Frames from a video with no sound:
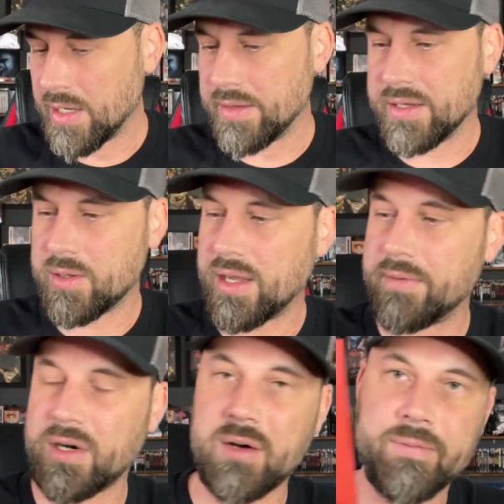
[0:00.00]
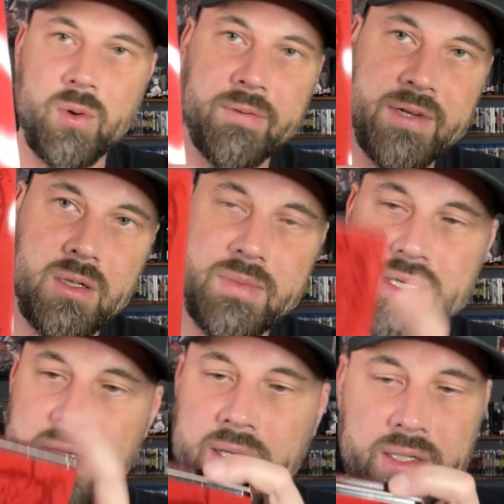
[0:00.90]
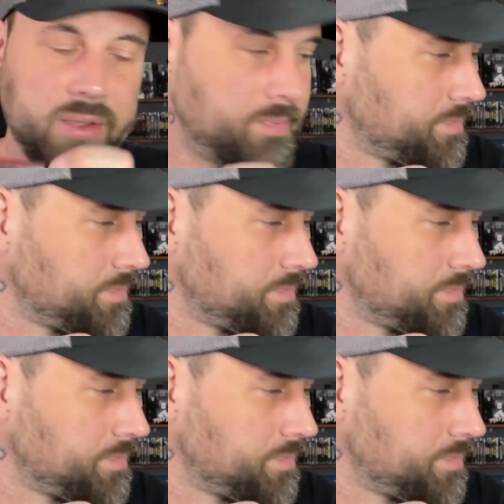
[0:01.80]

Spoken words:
And then you have all four films in here.